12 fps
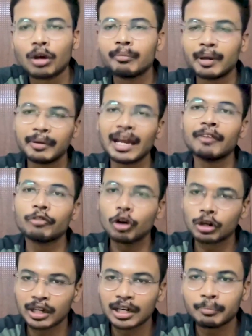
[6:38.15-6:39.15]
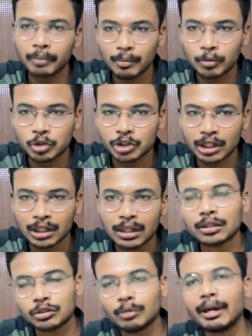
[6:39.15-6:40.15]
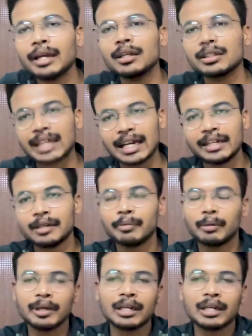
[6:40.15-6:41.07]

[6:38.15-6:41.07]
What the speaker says: Or maybe I have gotten a promotion. So my salary may be